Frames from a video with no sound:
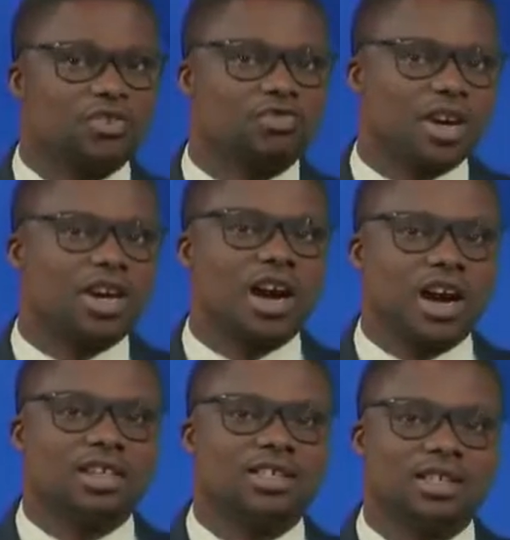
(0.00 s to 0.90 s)
rate
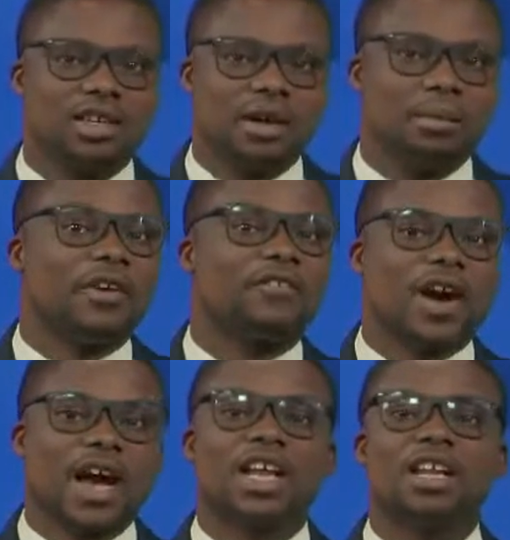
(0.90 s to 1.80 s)
hikes may
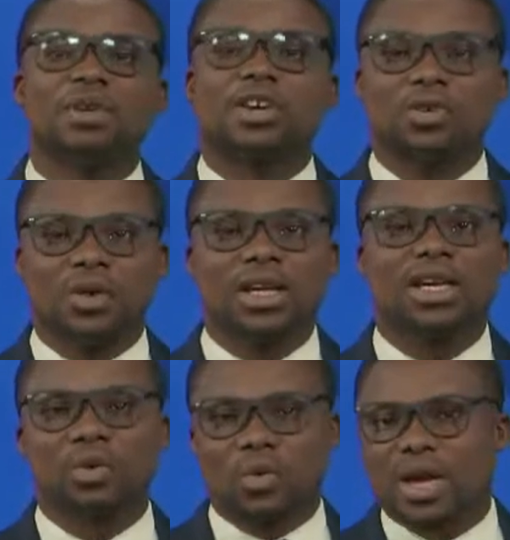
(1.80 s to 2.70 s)
finally be cooling the
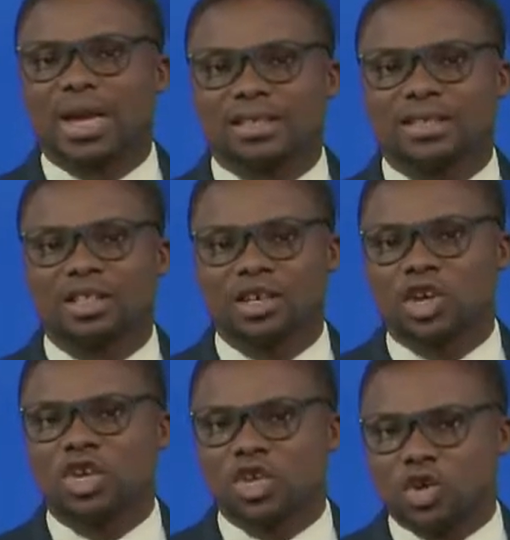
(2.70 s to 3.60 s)
quickest
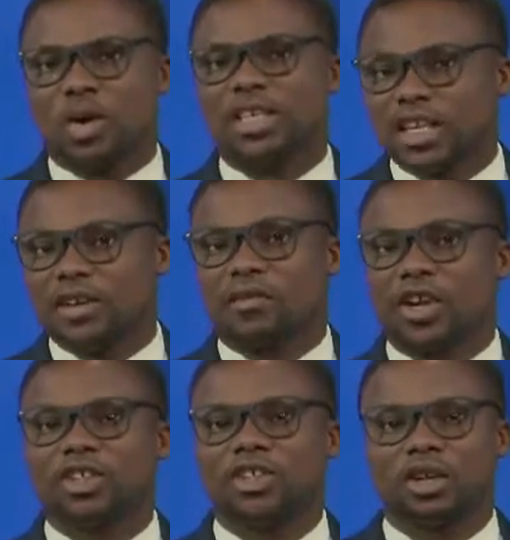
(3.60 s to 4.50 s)
US
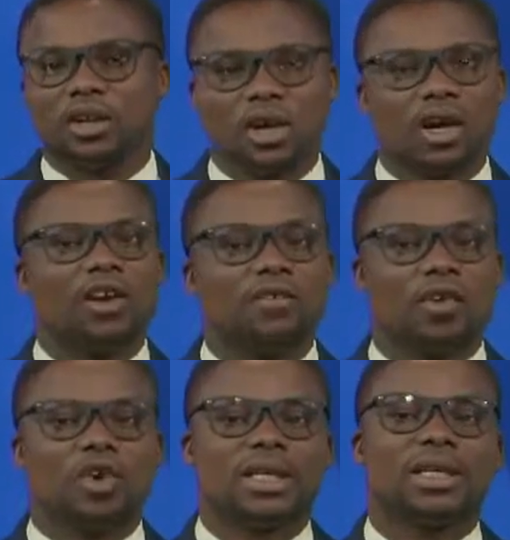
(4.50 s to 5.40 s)
inflation in
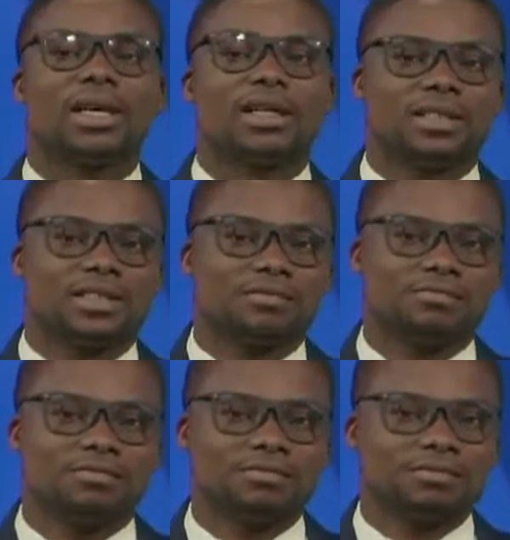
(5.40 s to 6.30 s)
4 decades.
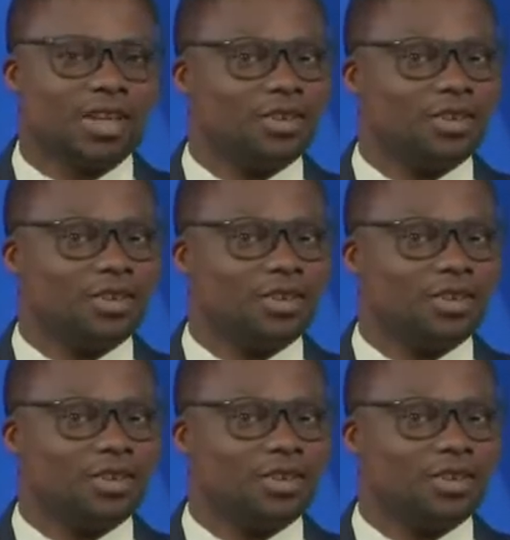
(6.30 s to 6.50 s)
In